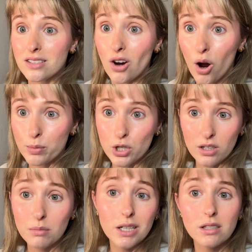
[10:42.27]

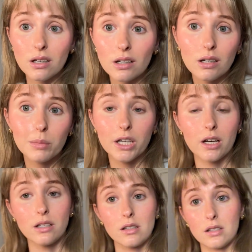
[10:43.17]
option basically,
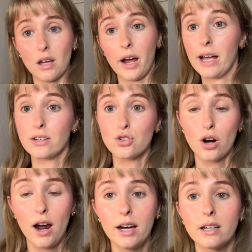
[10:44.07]
because I had
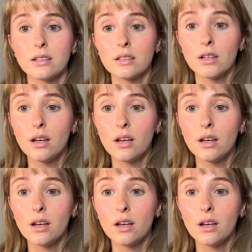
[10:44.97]
tried